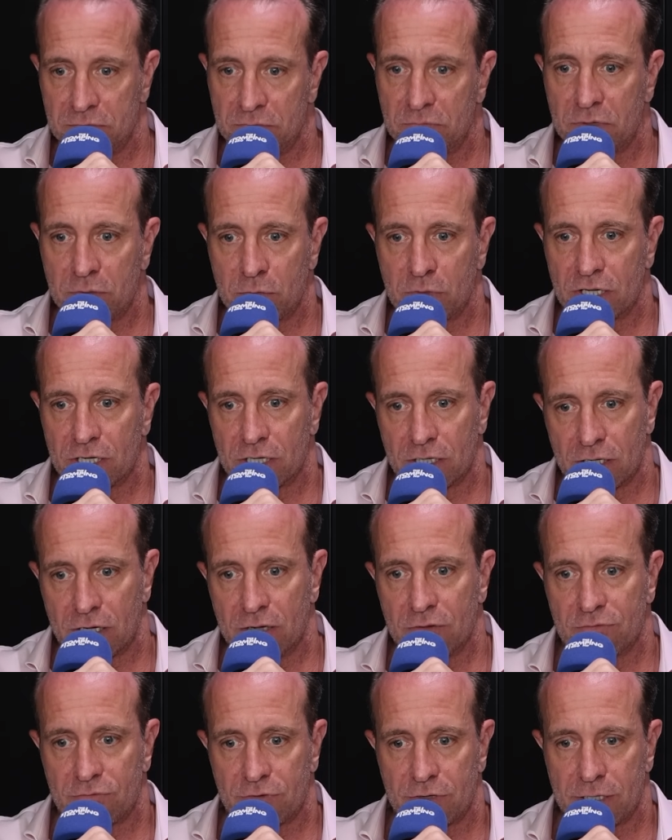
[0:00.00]
we were going to
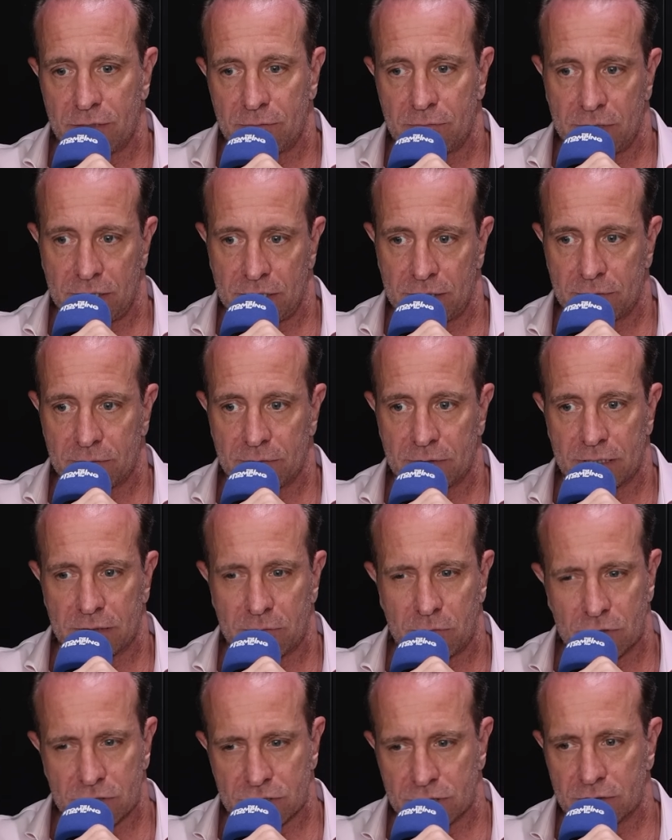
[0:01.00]
go for it. It
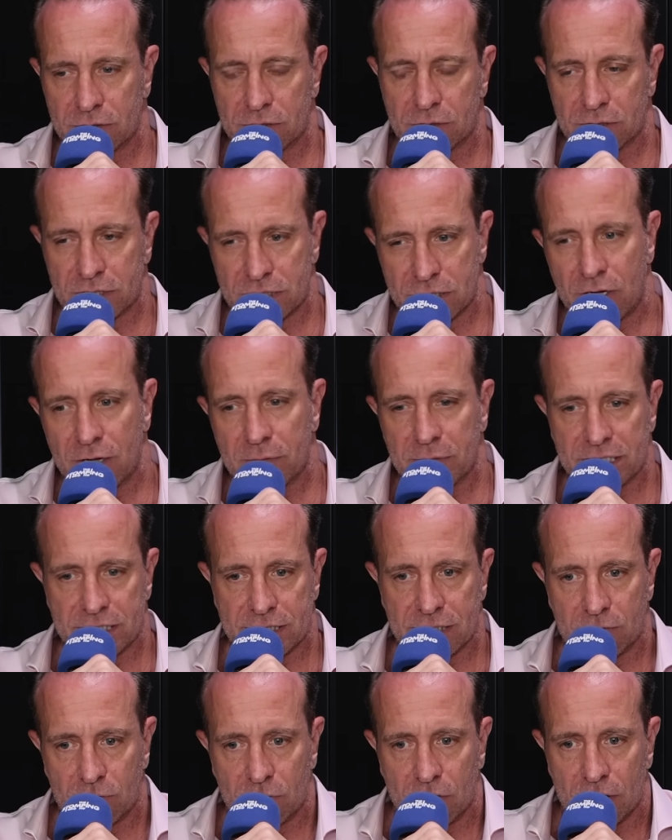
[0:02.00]
wasn't, the timings
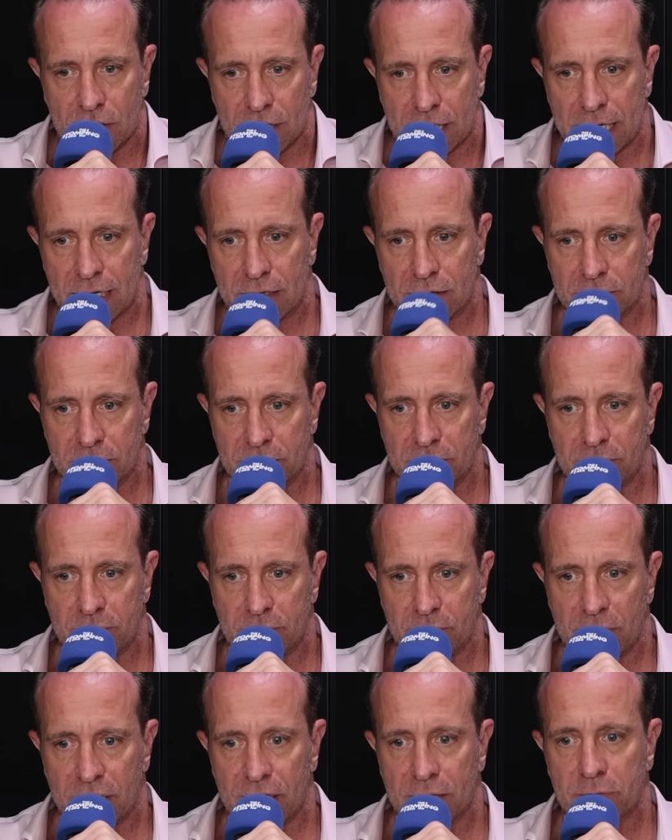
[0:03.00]
didn't work out.
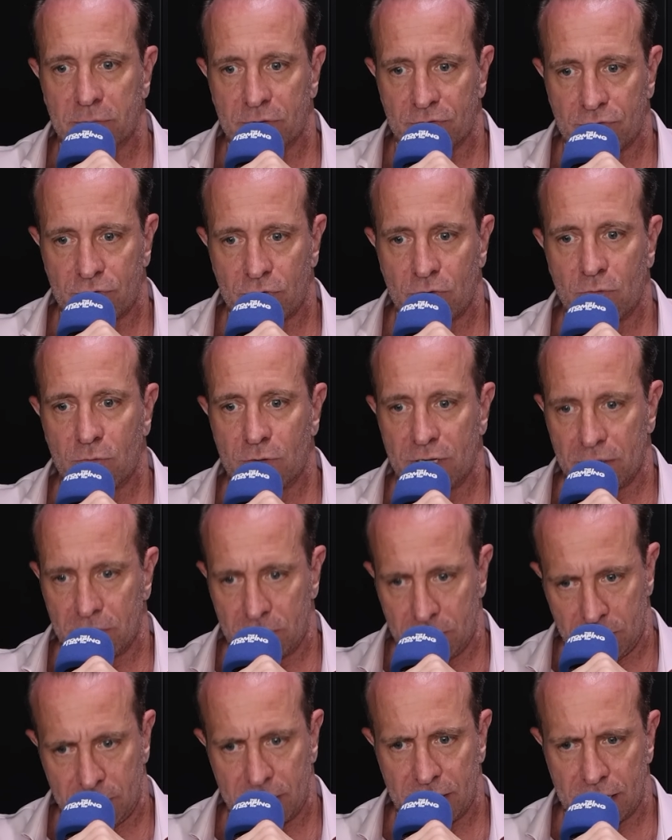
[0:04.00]
But before we
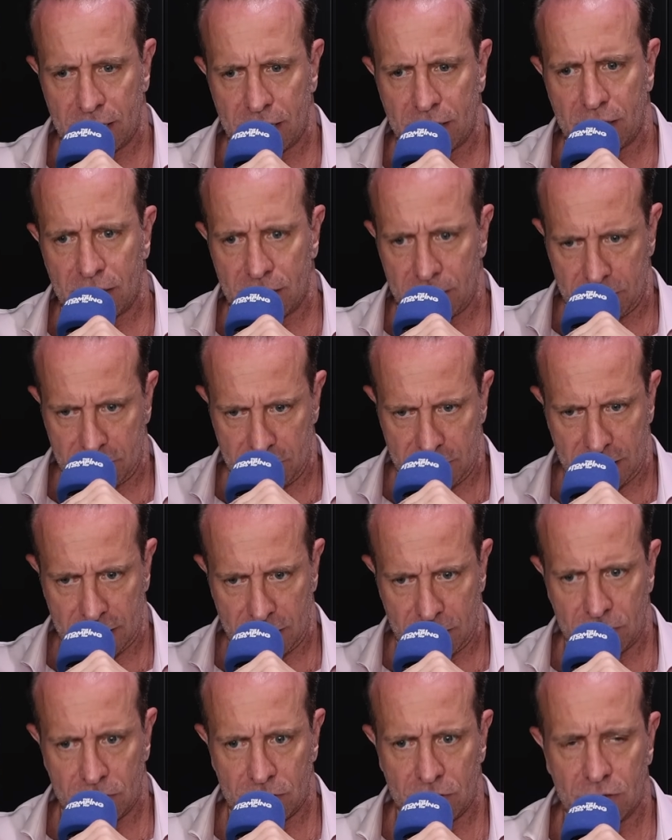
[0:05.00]
went in there, I had a
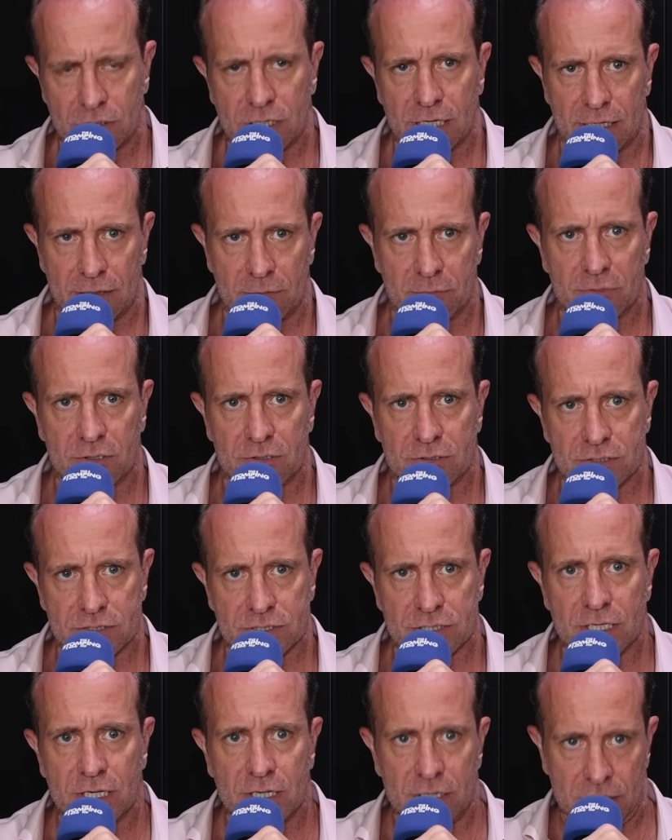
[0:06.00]
good look at him,
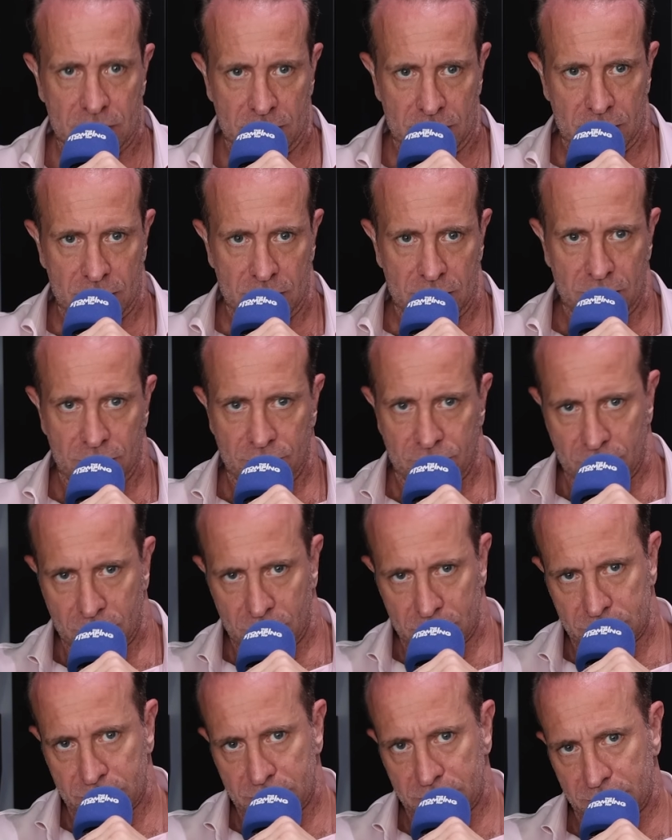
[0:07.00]
because you've
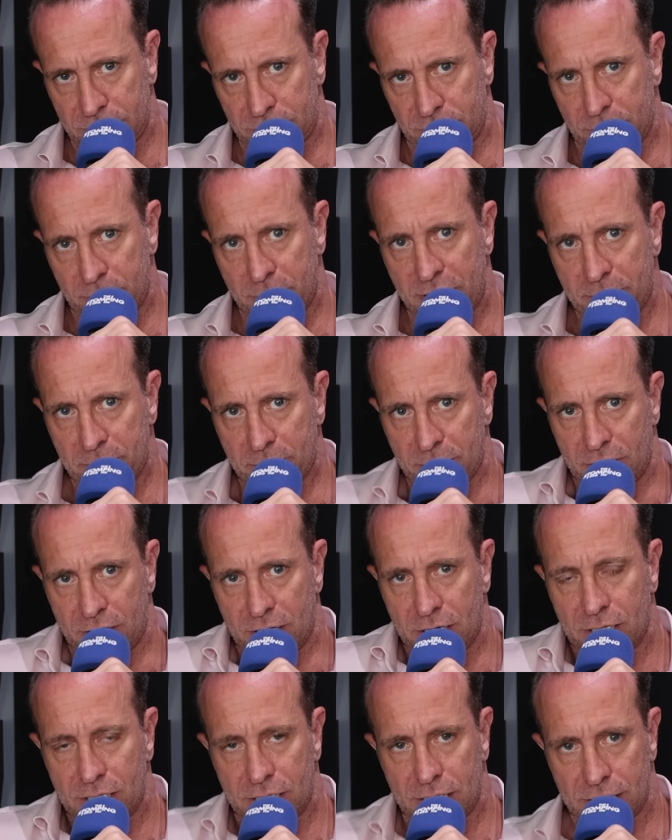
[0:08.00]
got to
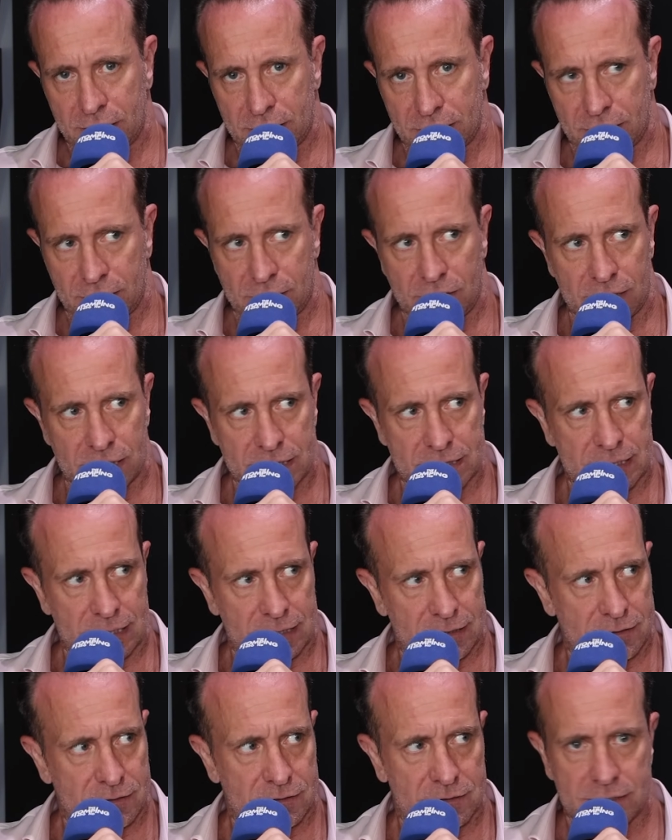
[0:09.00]
remember the guy's
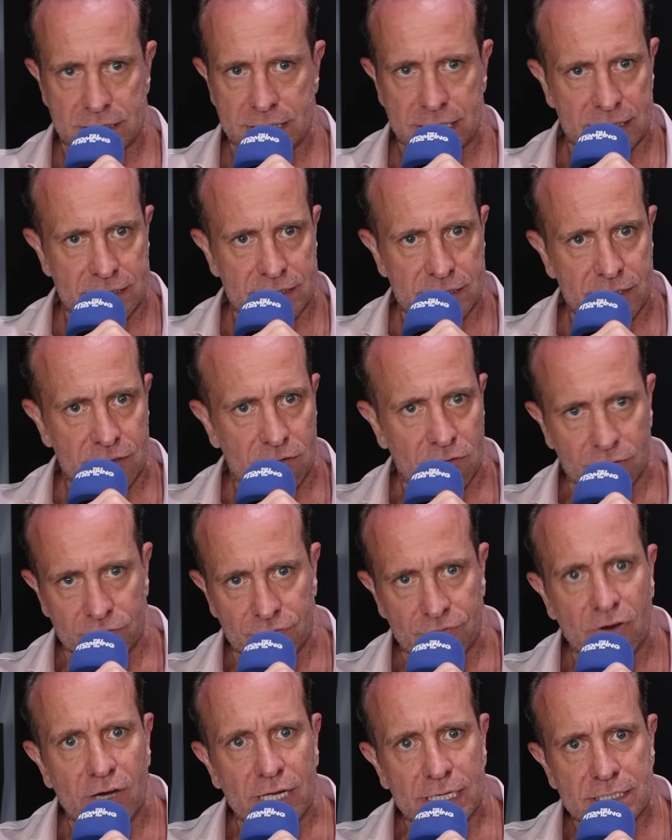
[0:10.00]
had 60-odd
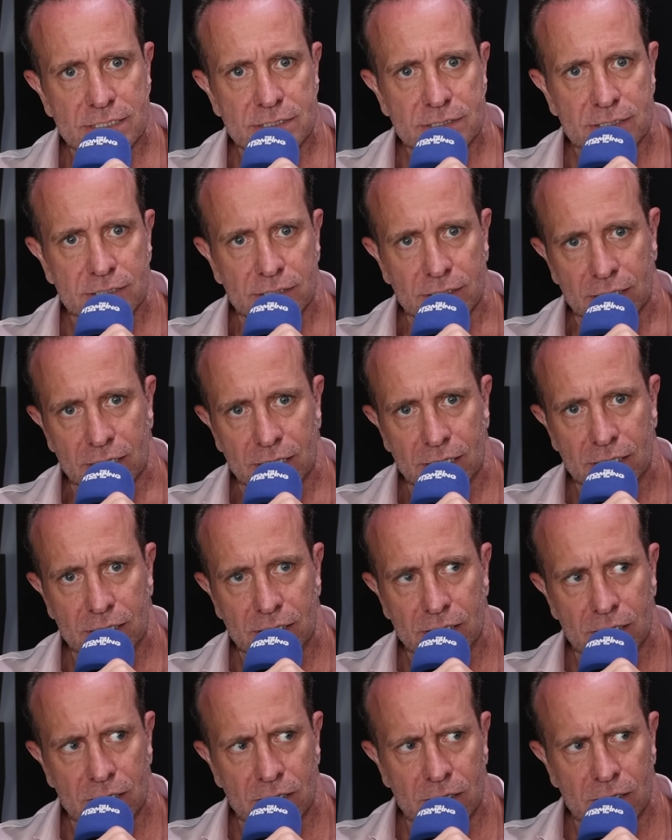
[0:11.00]
fights, yeah?